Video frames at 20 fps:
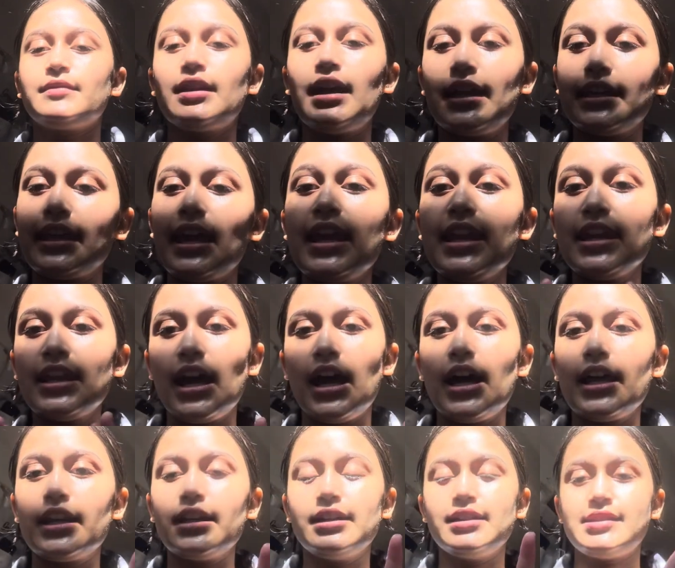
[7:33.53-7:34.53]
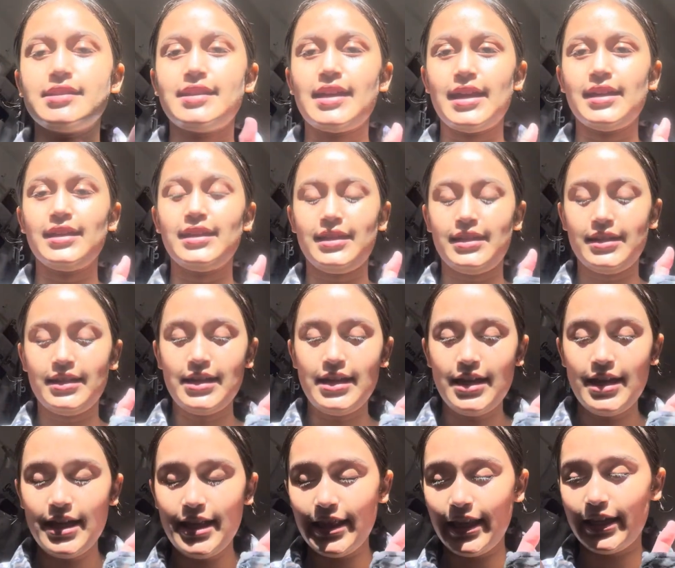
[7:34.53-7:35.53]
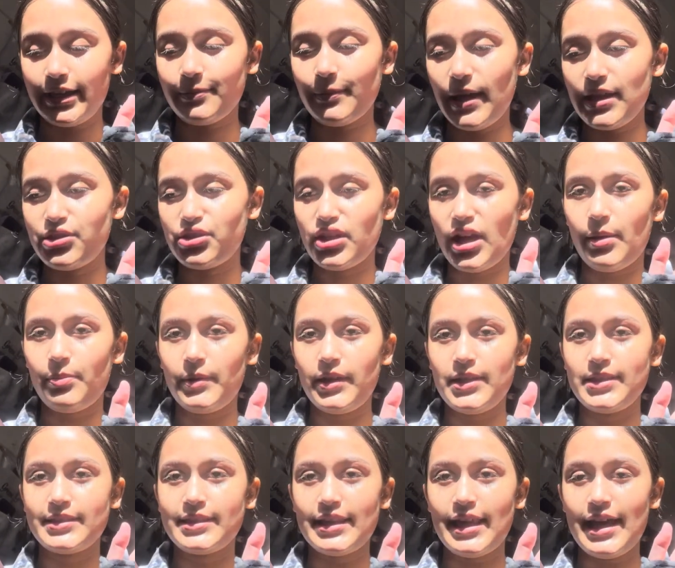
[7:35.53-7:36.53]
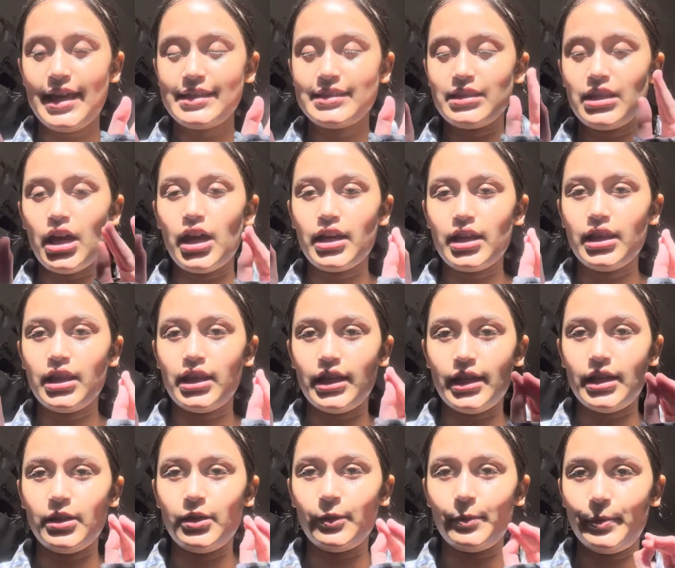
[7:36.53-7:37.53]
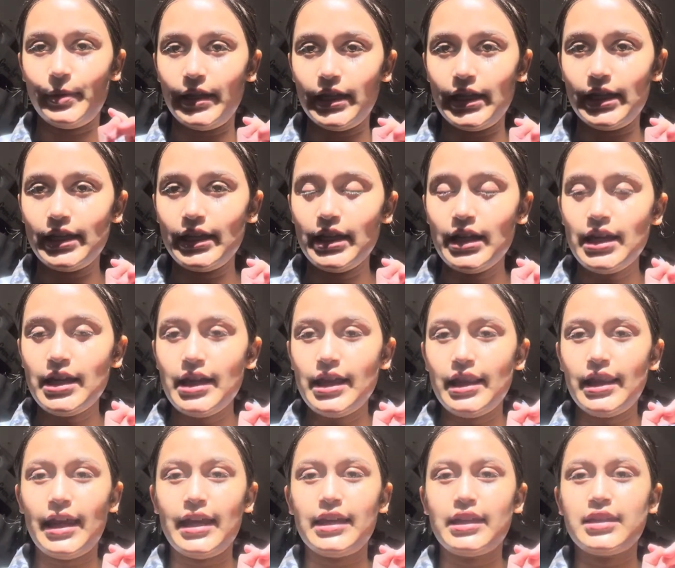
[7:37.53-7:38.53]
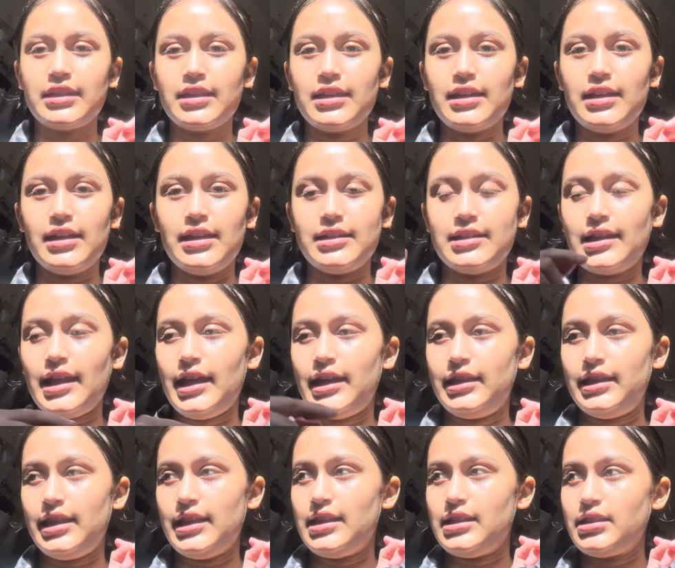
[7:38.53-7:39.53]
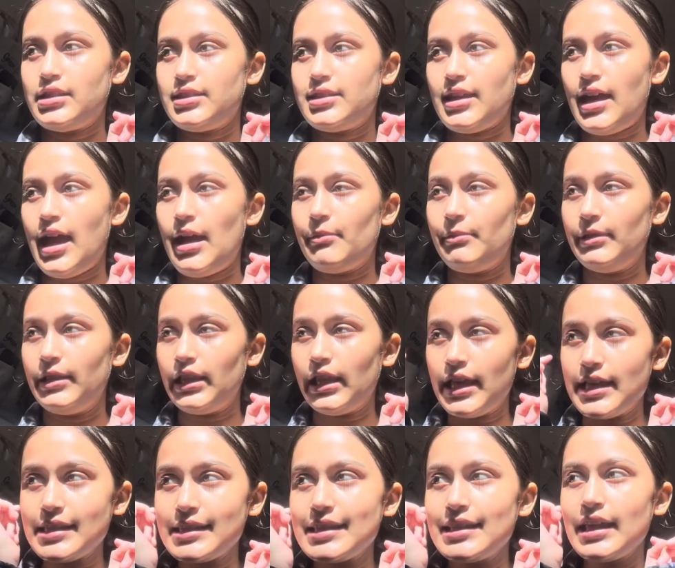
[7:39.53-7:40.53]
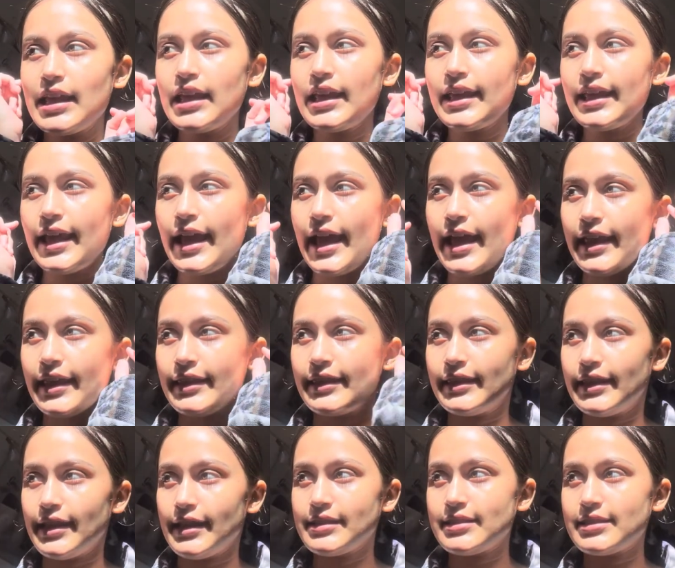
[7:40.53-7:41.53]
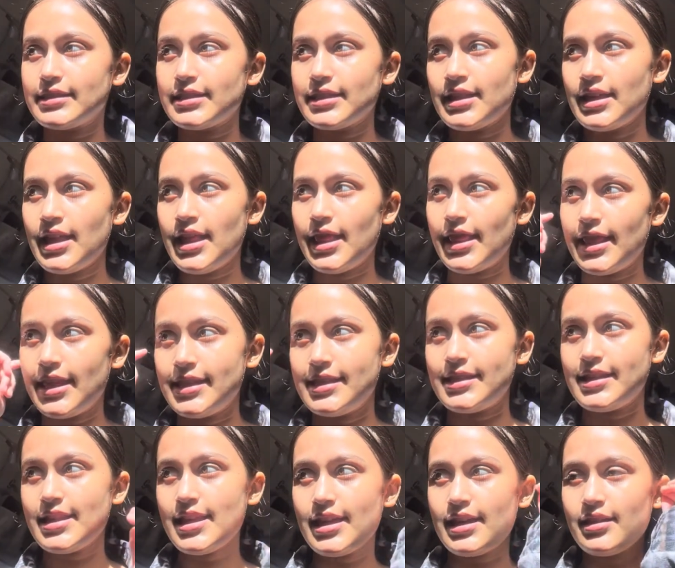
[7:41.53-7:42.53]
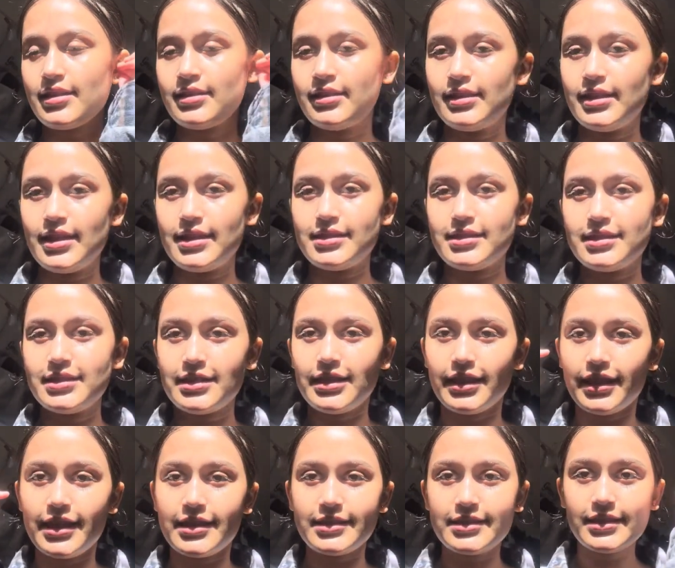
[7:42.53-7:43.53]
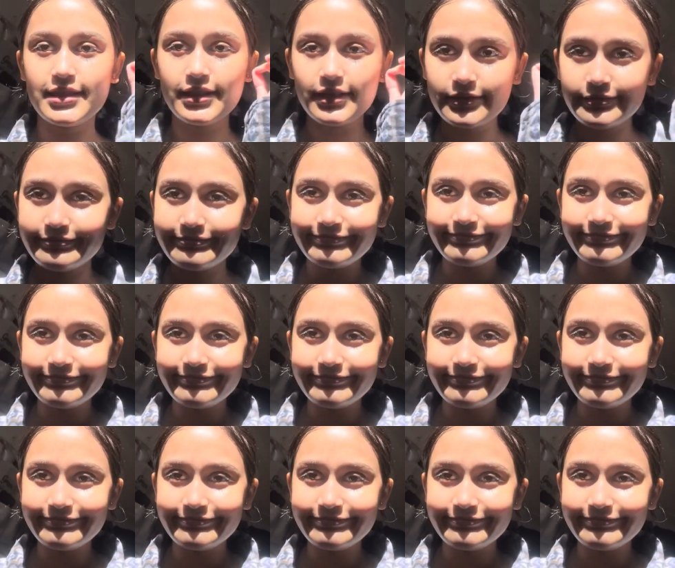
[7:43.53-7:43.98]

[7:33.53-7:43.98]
I cannot understand like my Japanese class, not a little bit. Like it's like this. I'm listening and this, listening, this, listening.